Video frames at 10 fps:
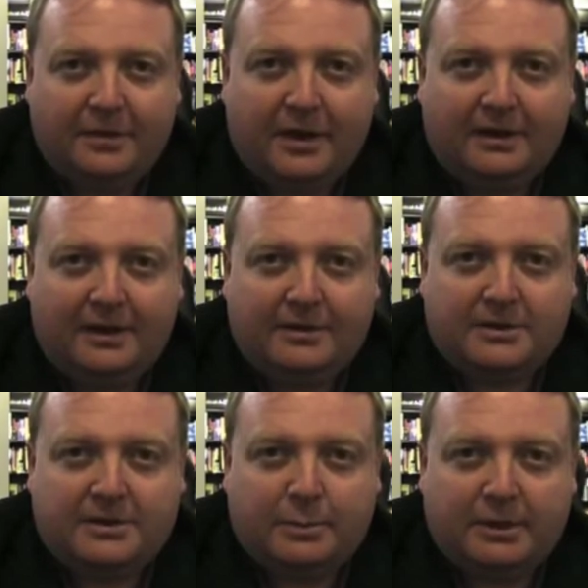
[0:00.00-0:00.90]
that
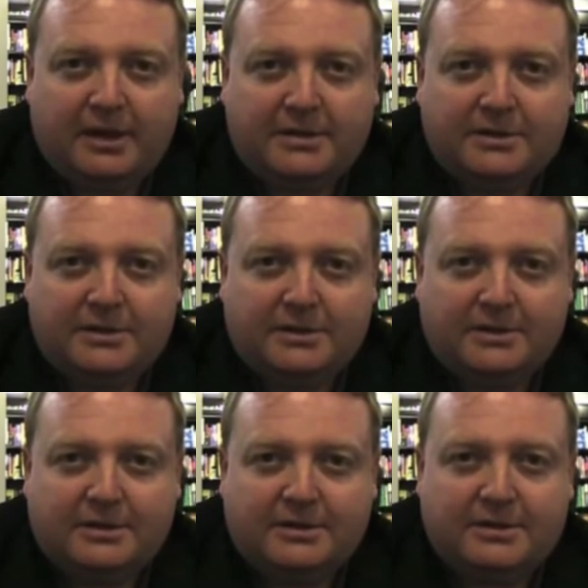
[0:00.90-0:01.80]
allows us to begin
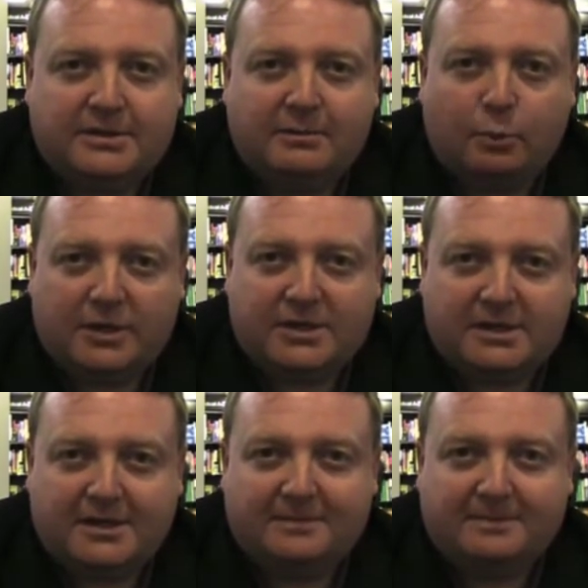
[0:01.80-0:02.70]
to see what we
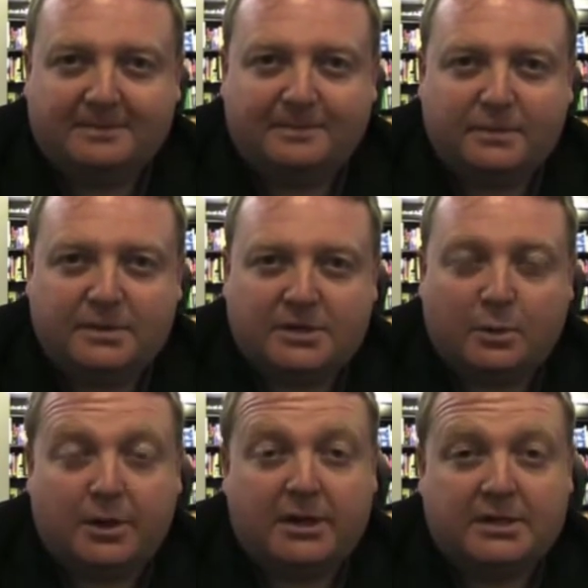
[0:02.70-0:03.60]
see.
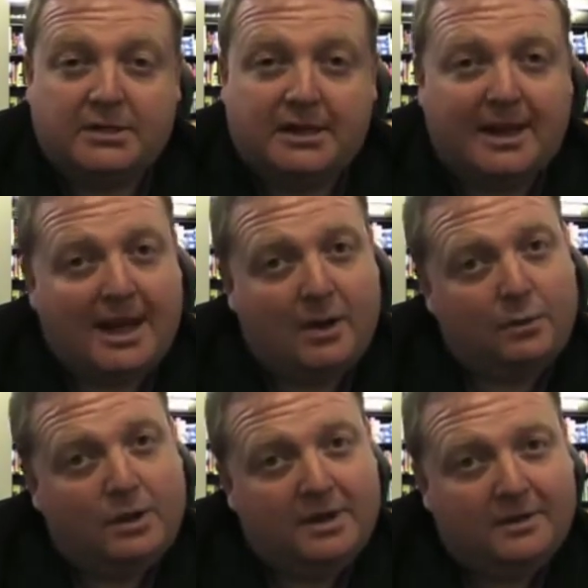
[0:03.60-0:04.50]
So we're going to see
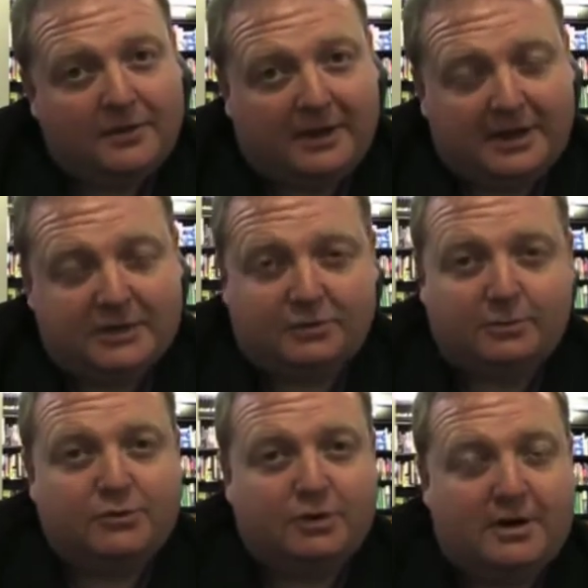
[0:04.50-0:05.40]
how the
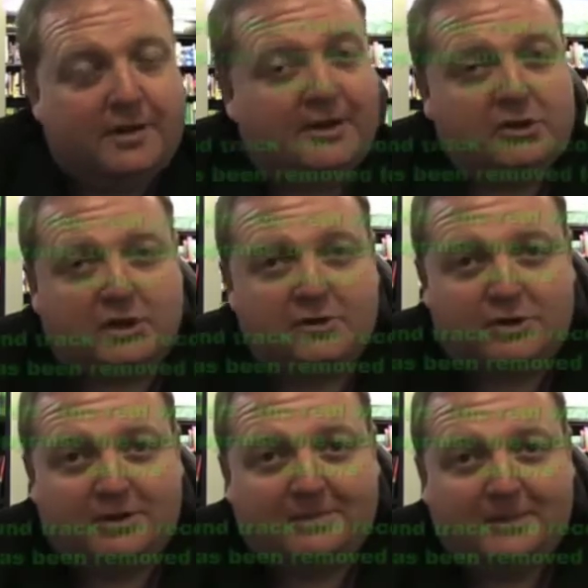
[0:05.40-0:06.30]
classroom training that I
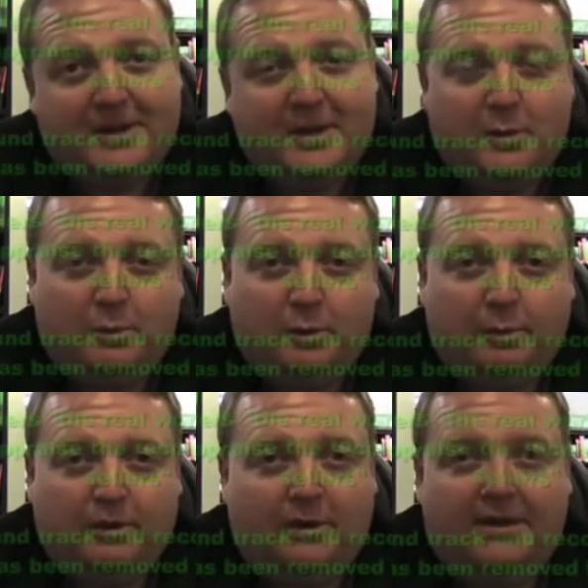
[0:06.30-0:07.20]
showed you will
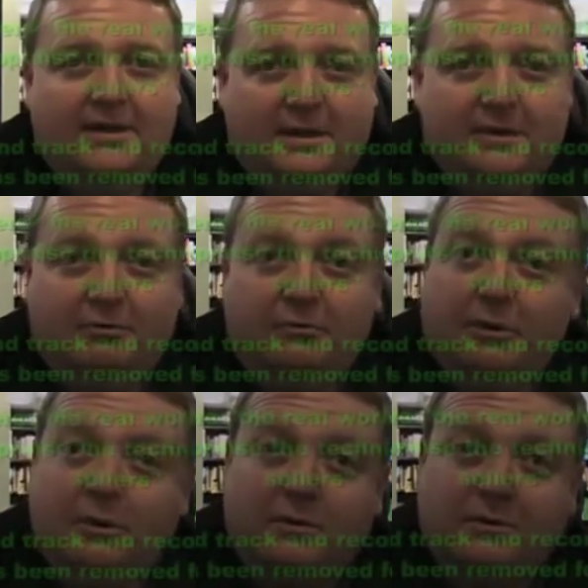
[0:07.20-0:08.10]
apply in the
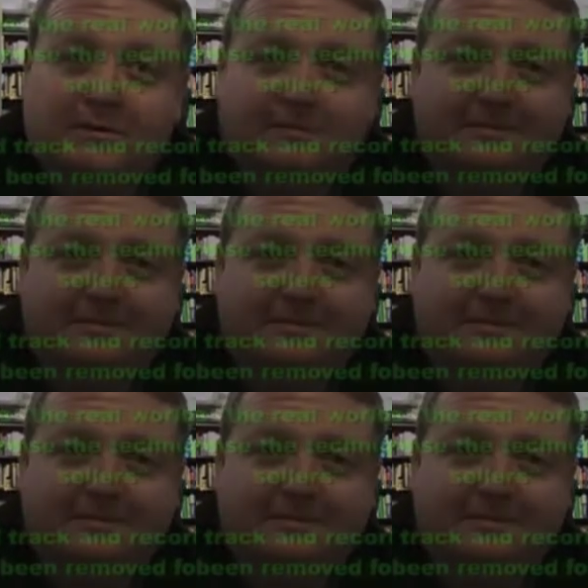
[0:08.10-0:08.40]
real world.